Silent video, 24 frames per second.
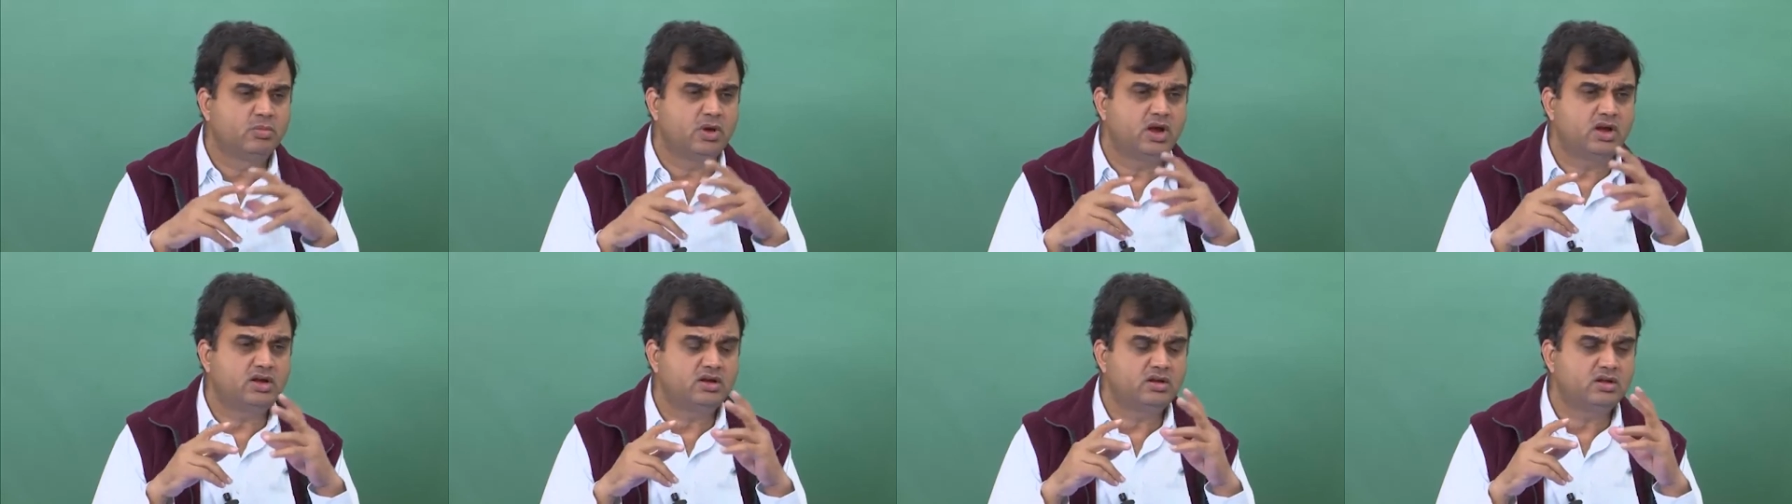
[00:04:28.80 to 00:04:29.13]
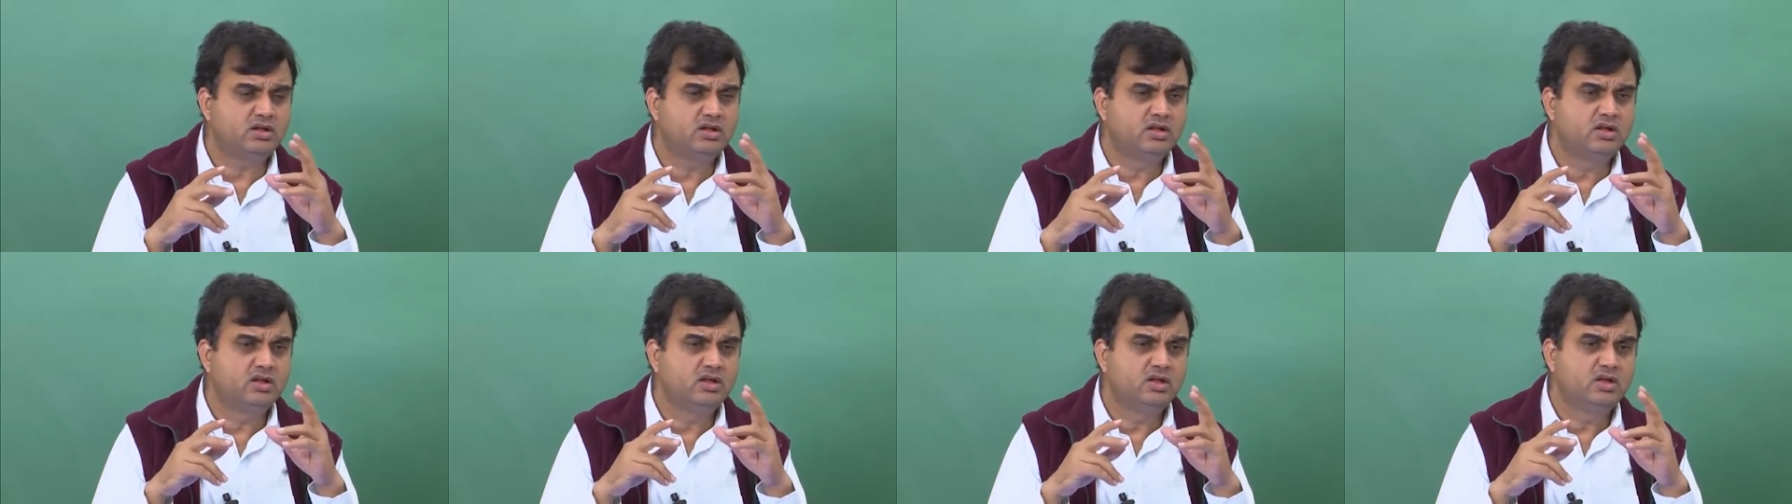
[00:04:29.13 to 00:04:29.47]

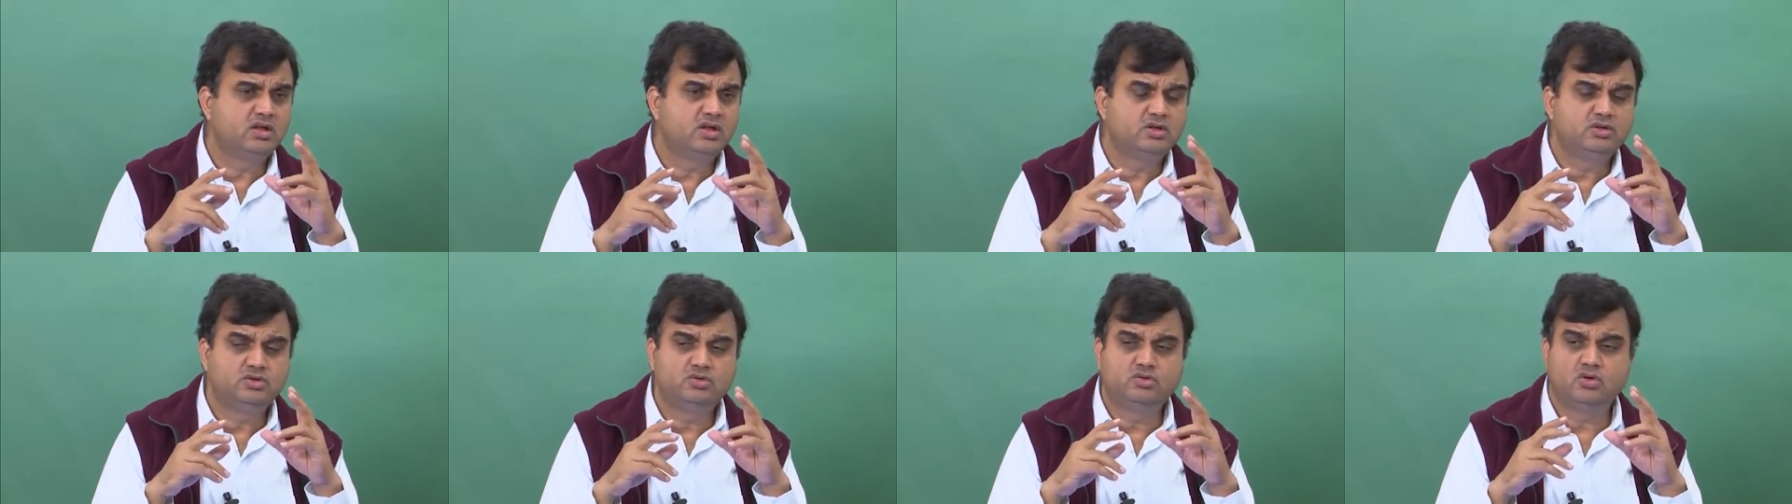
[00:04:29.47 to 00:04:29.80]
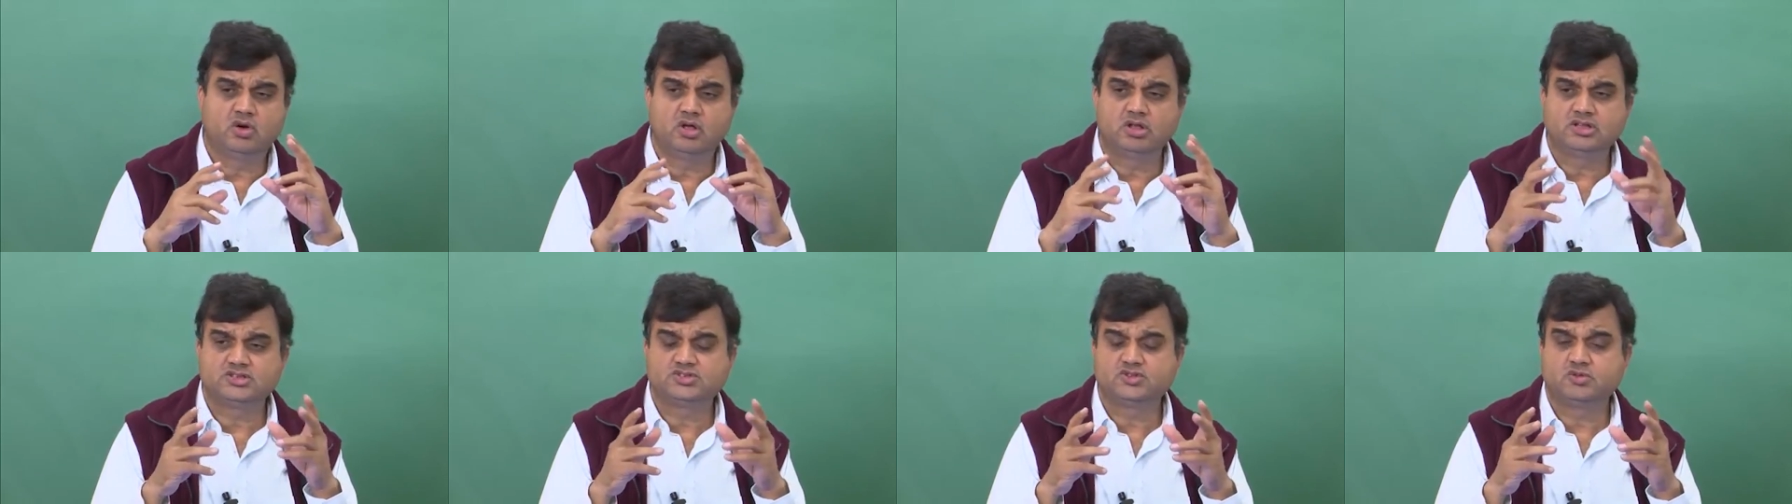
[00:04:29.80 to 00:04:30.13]
but
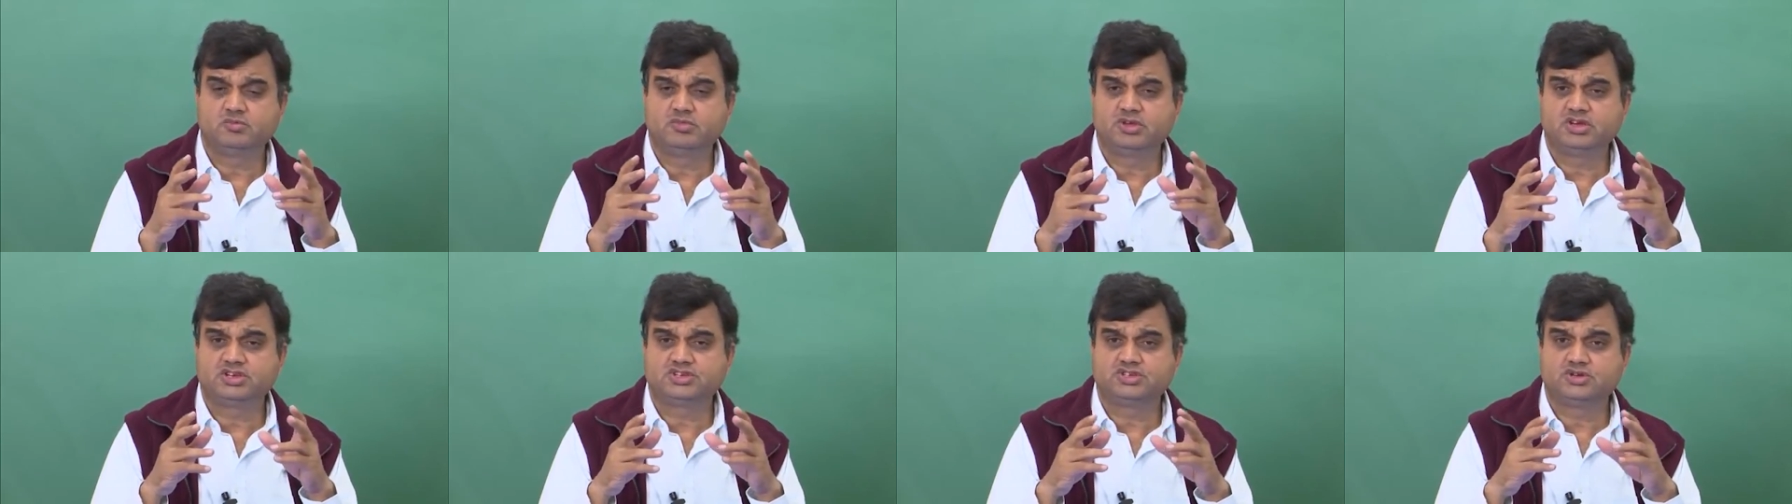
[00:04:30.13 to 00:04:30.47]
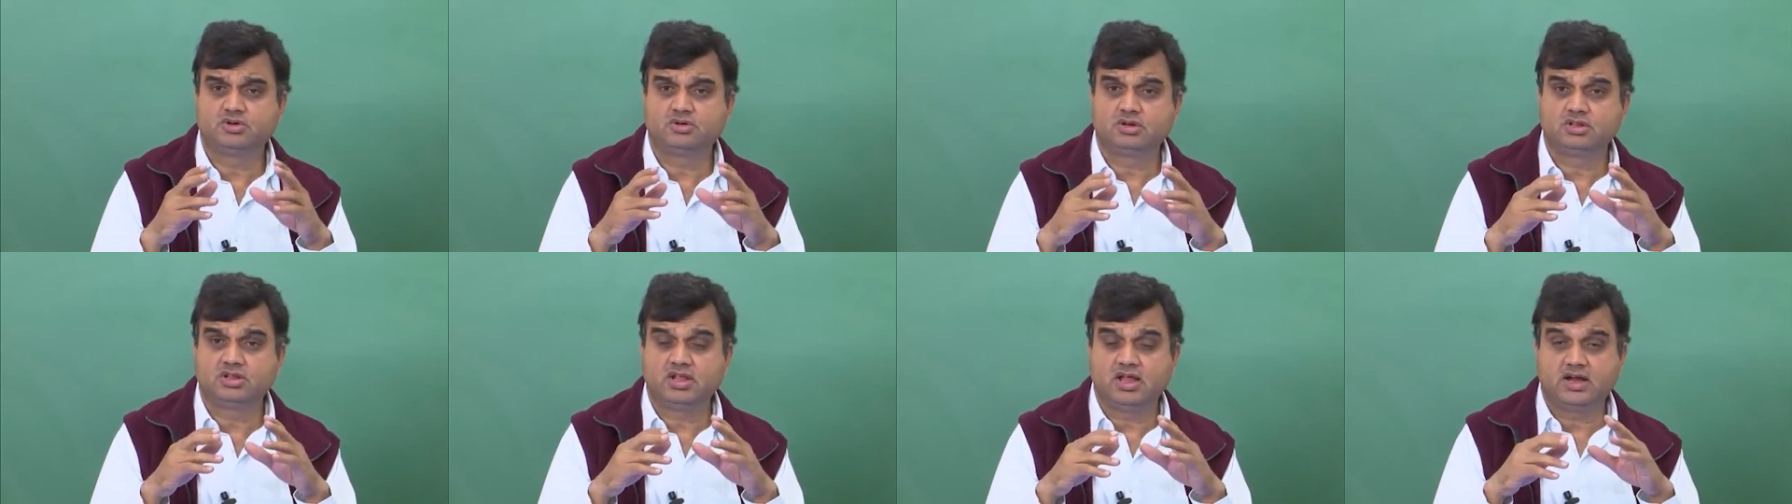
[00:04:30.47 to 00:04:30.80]
you also make
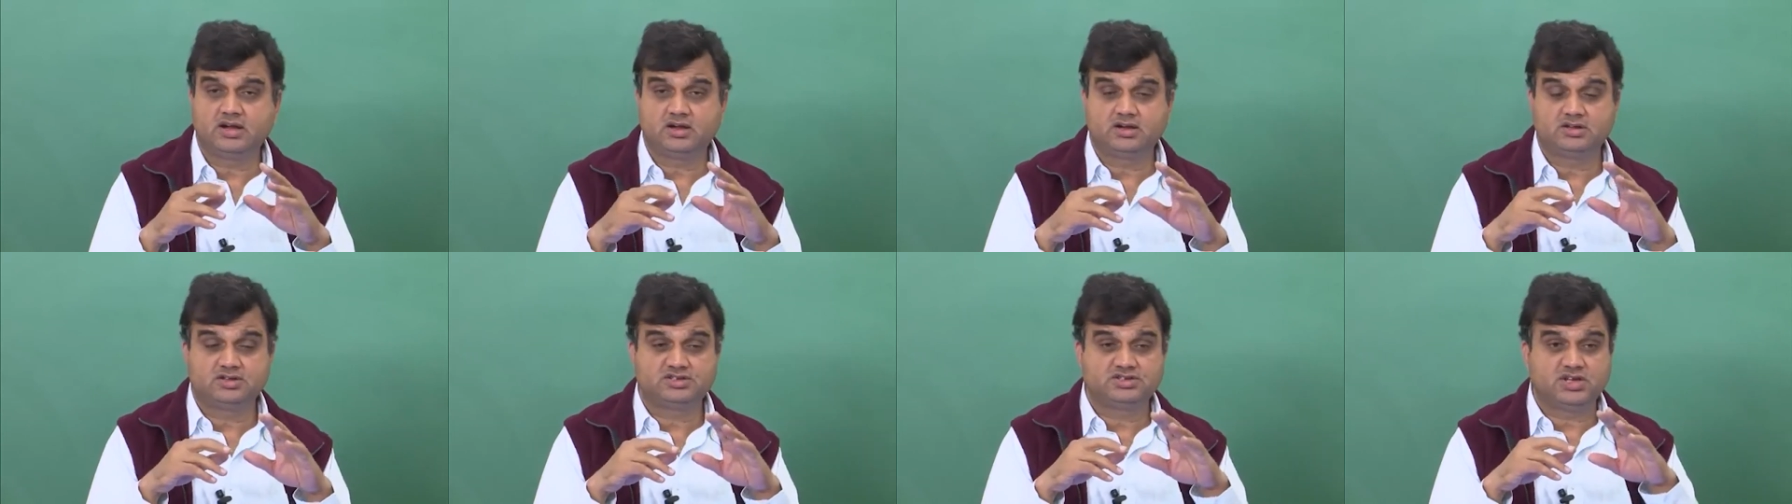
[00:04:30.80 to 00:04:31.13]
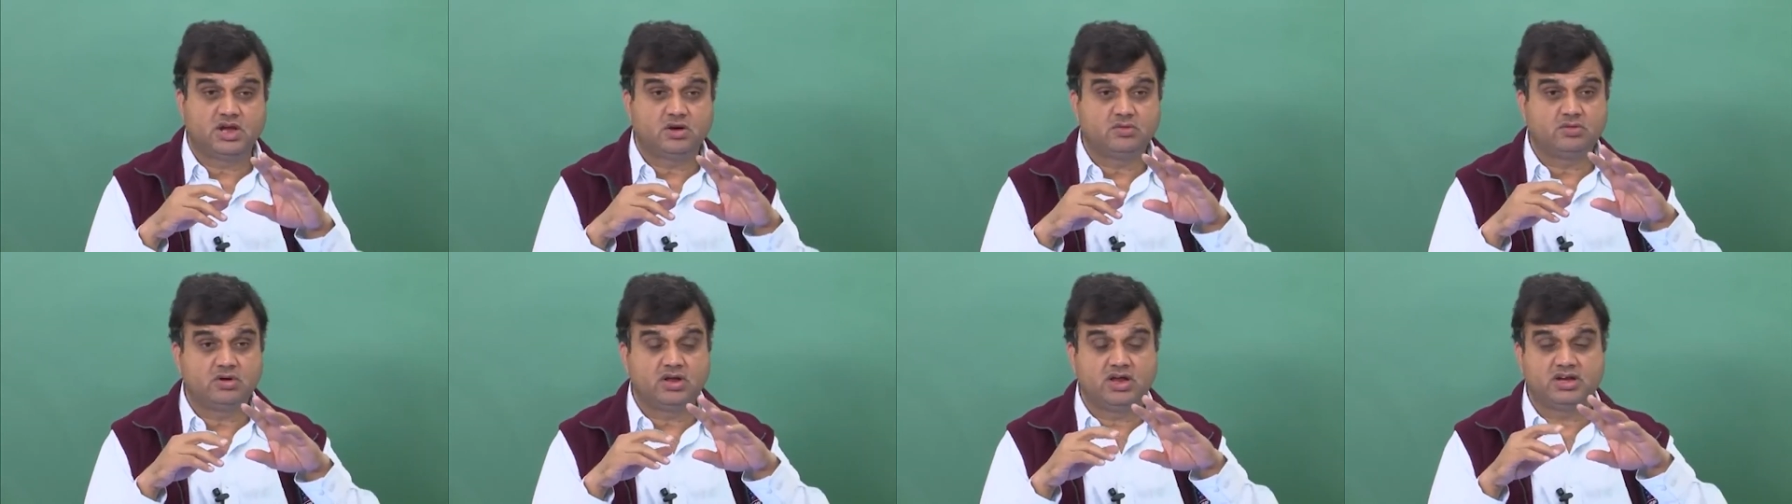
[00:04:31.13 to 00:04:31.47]
sure that
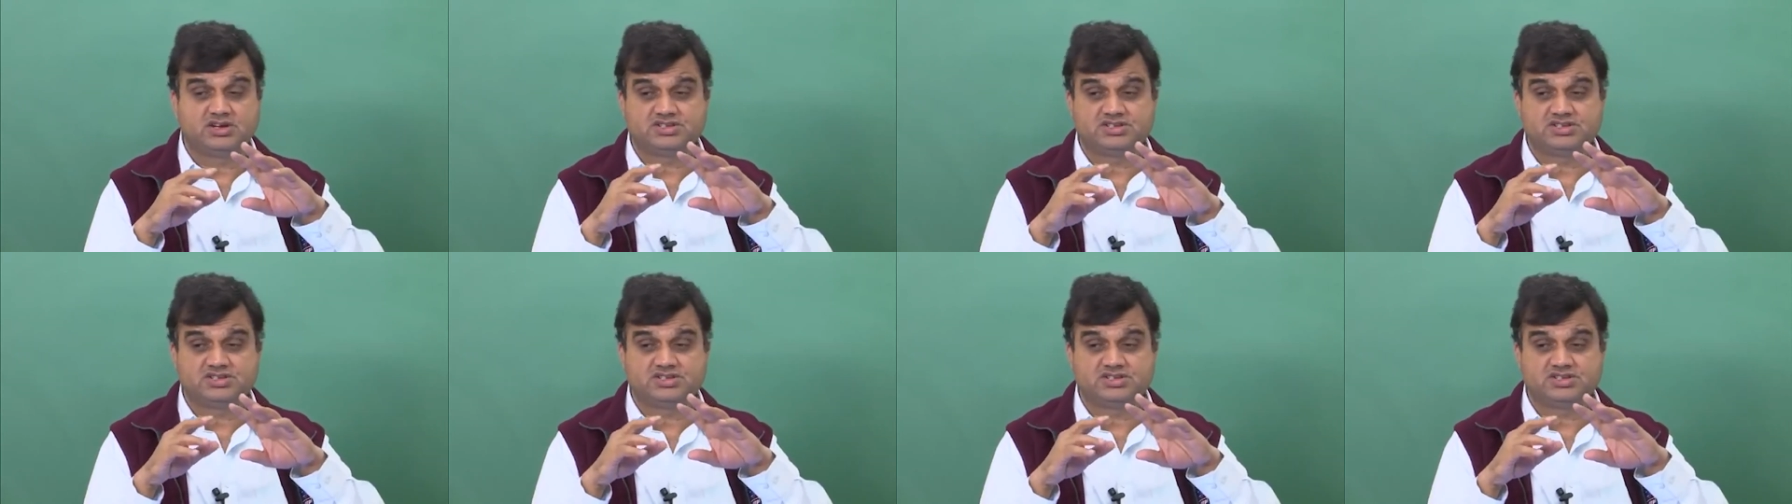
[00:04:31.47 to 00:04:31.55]
sound